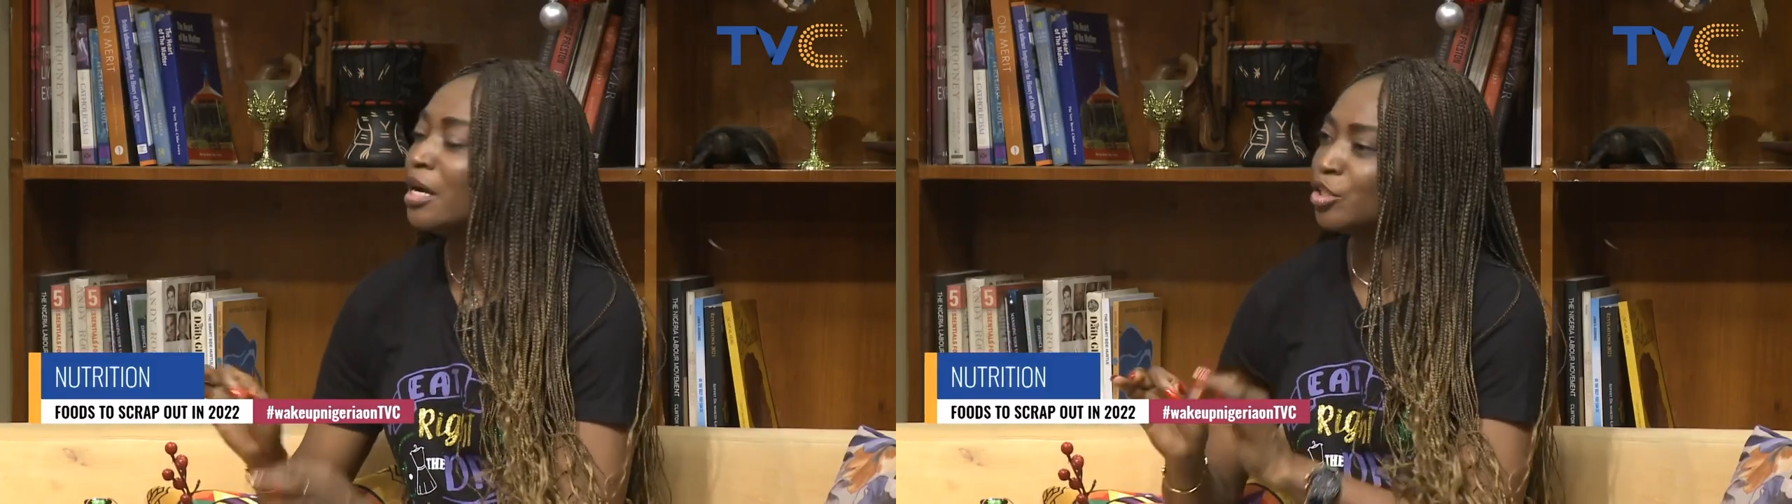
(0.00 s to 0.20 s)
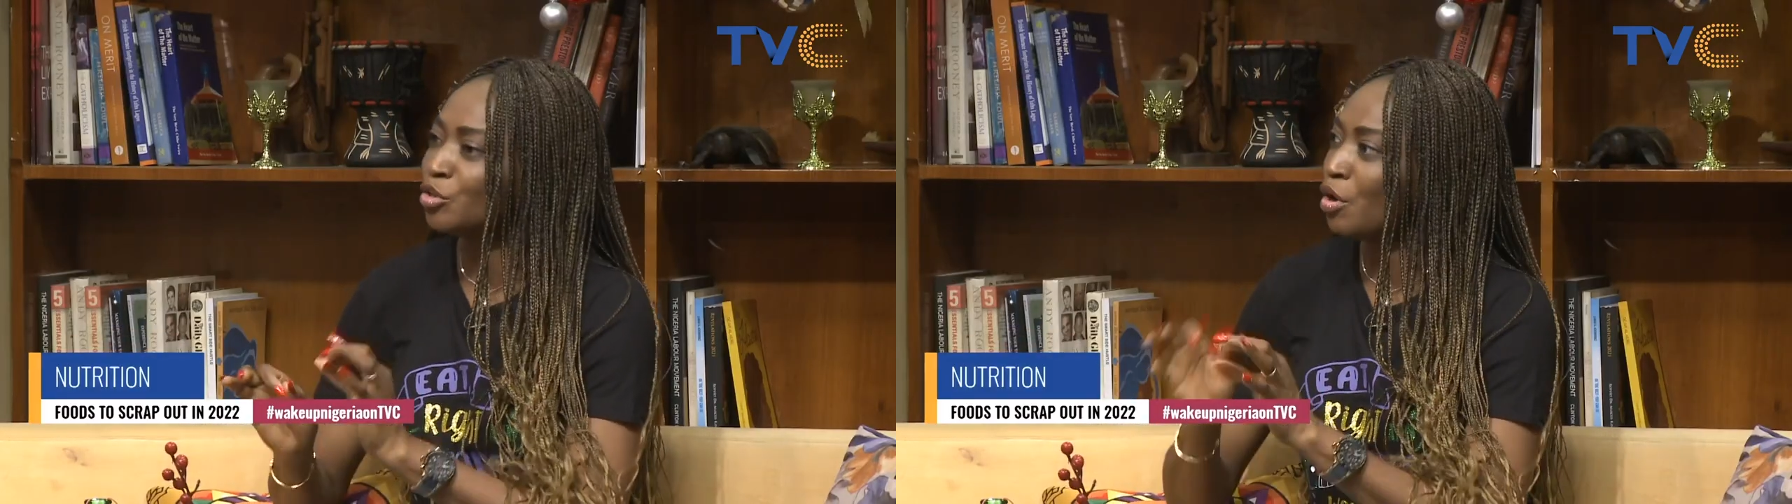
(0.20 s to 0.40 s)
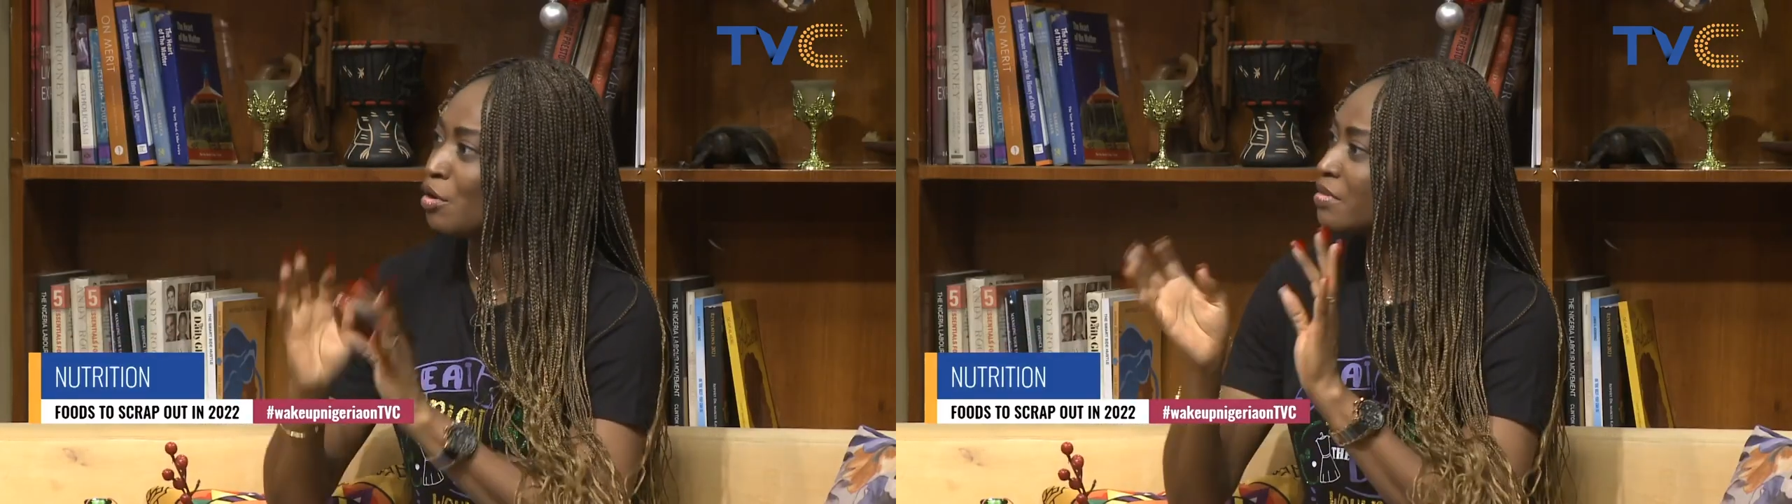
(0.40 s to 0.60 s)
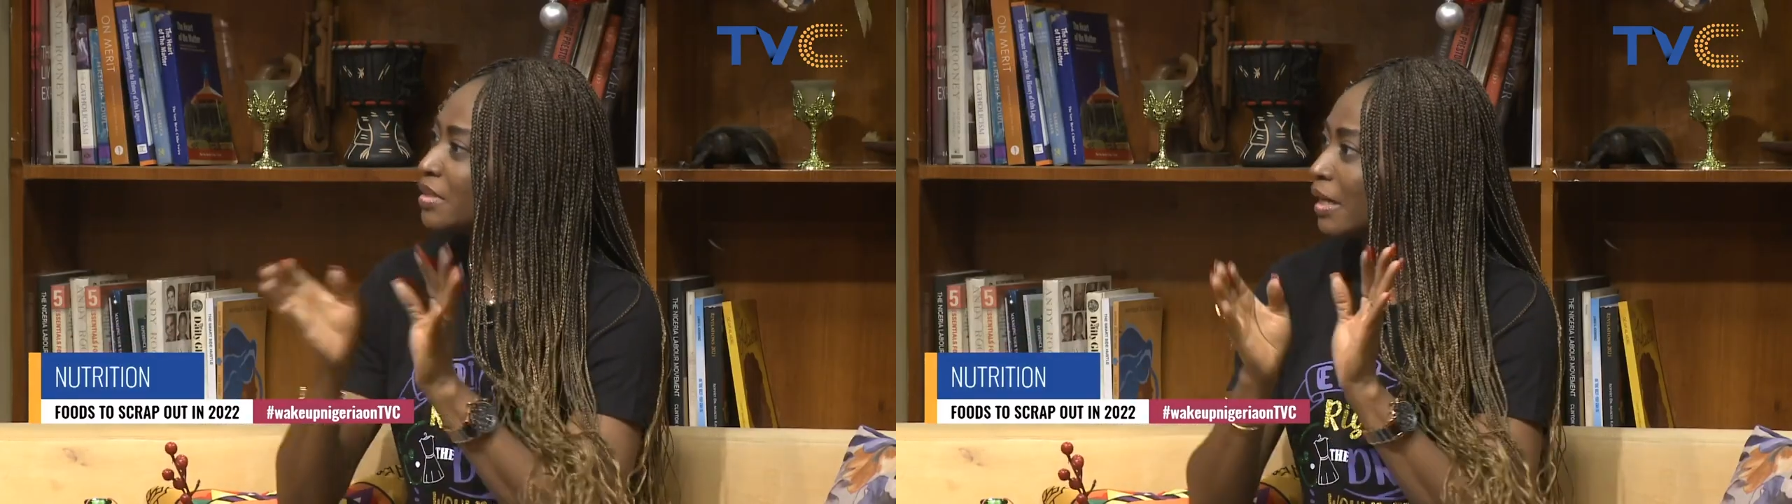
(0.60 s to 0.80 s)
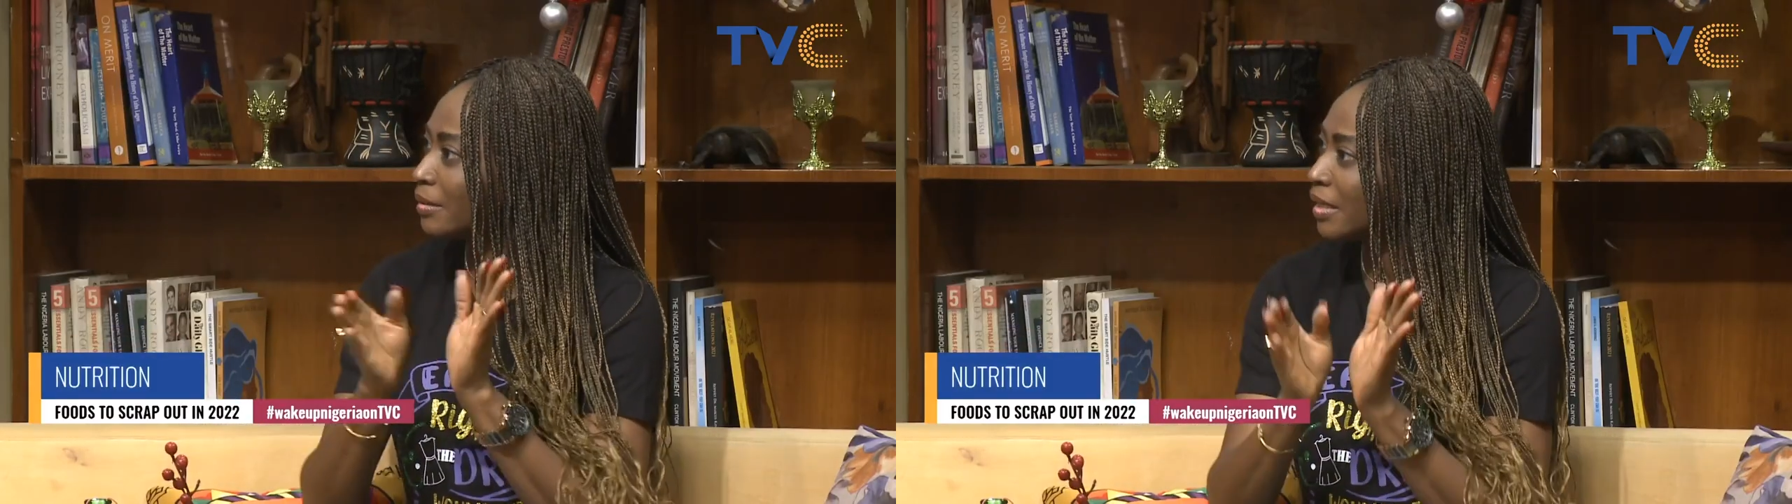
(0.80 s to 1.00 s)
You know, all
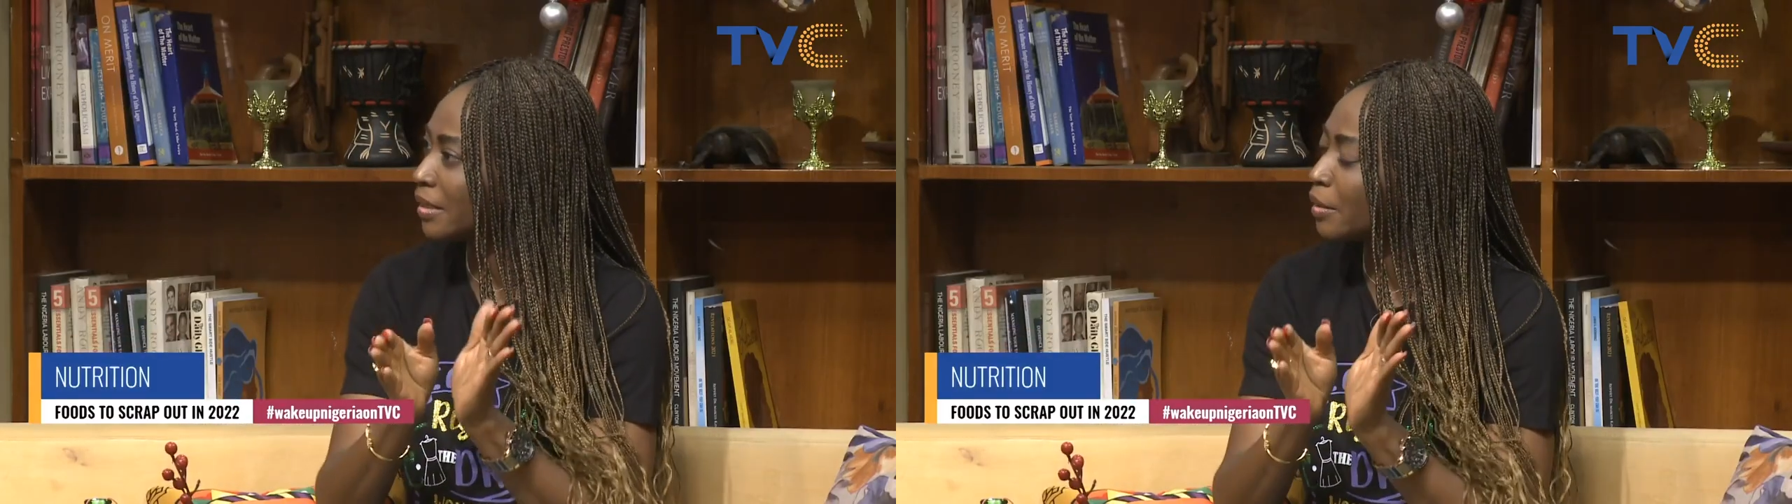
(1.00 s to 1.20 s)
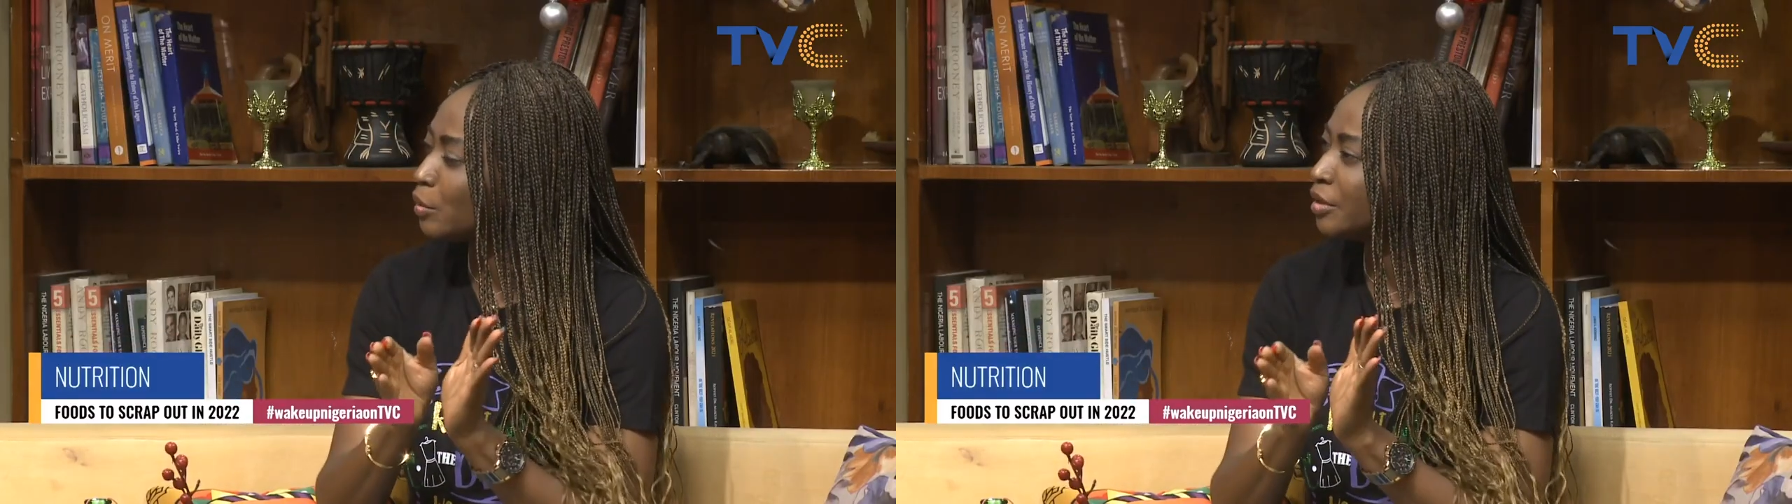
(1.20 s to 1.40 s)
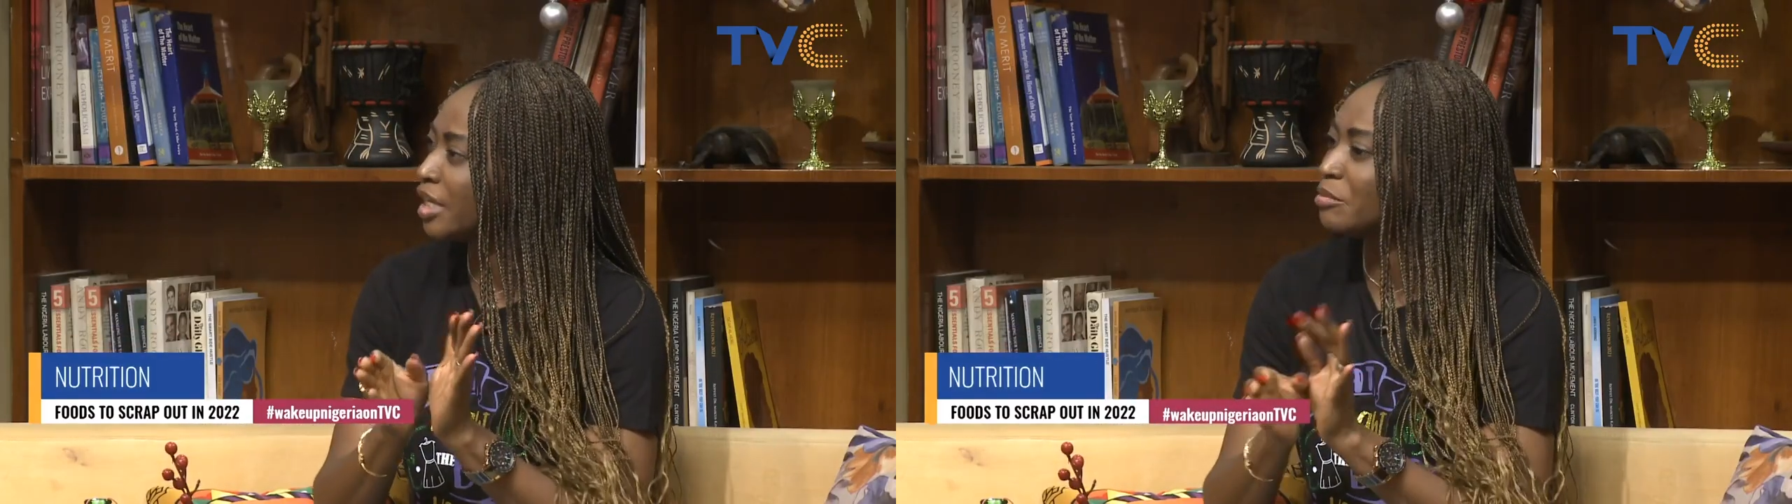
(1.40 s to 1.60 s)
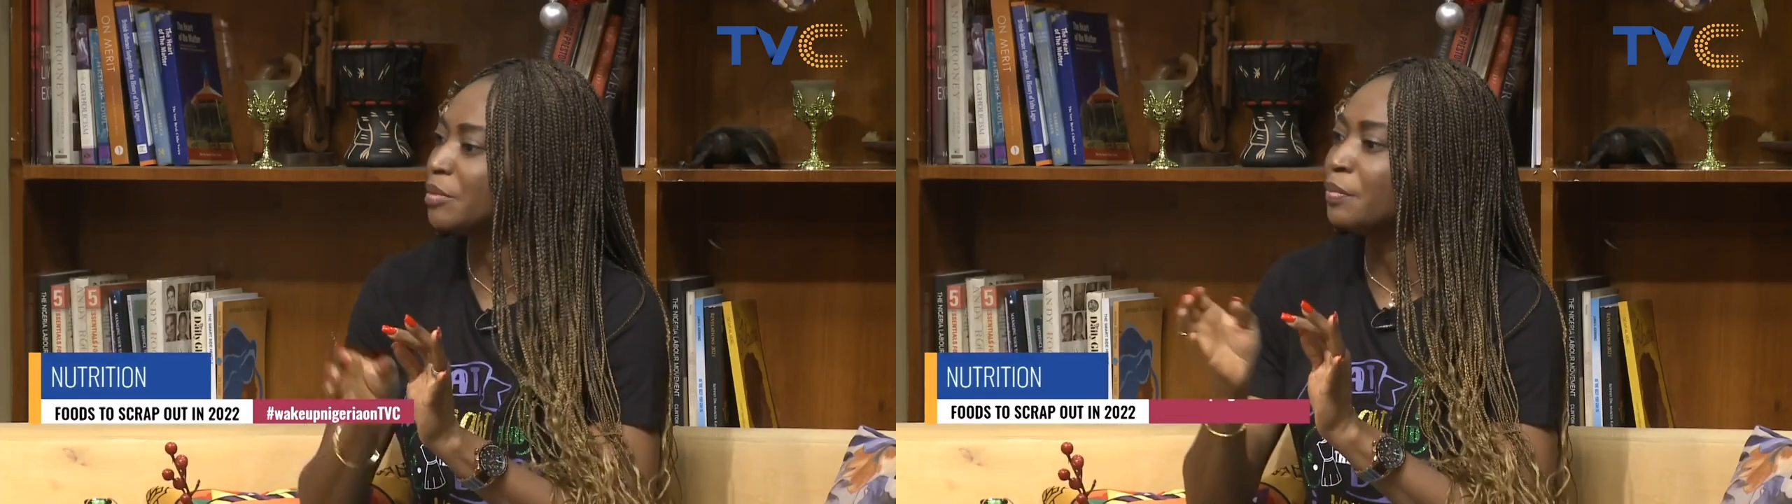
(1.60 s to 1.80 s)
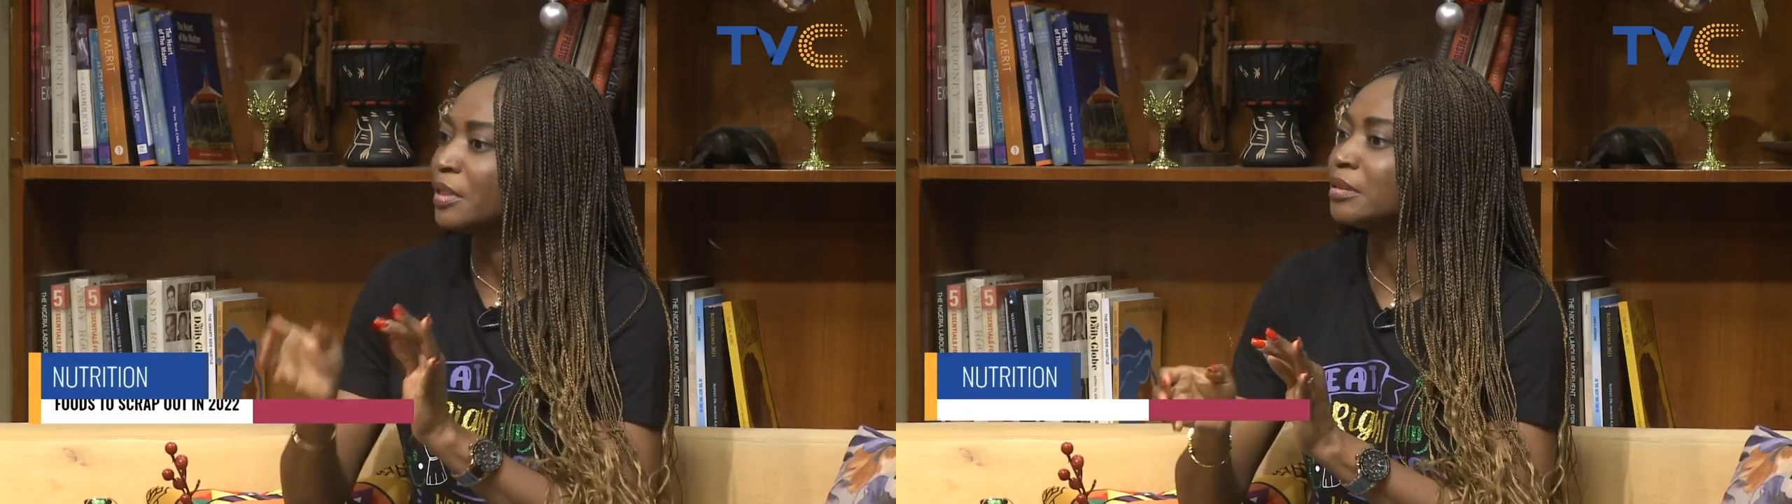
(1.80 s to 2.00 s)
these are technical names,
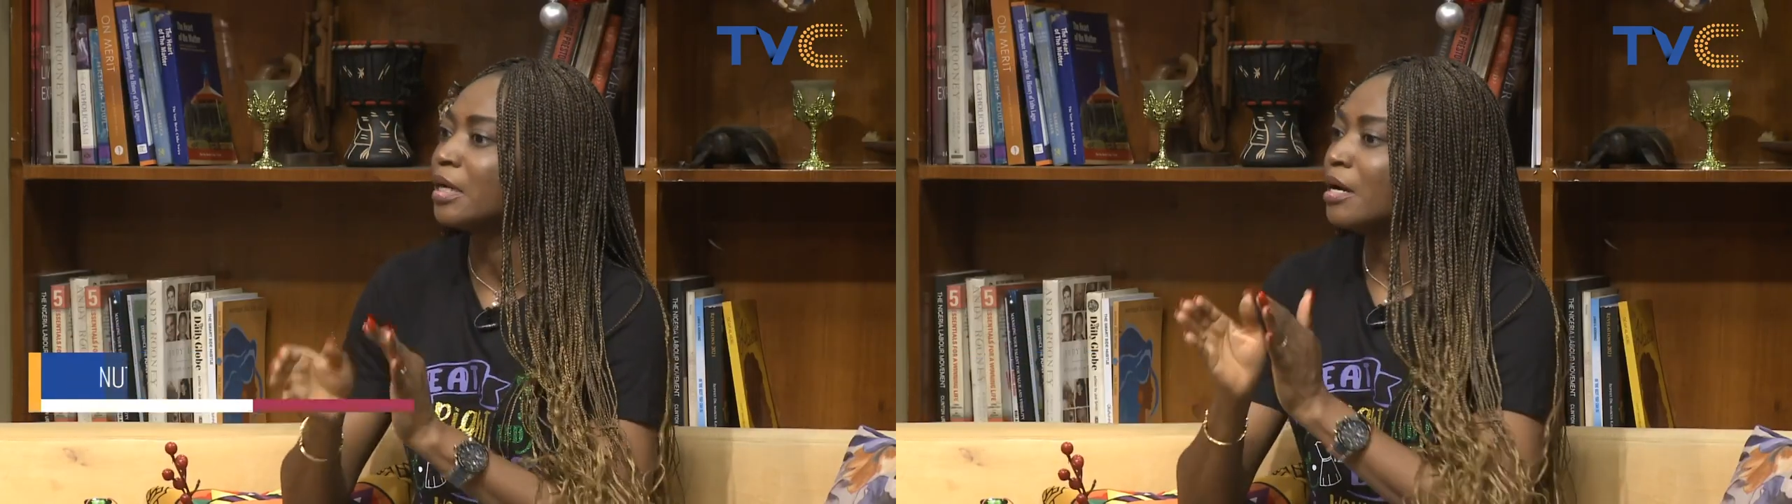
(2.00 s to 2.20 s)
but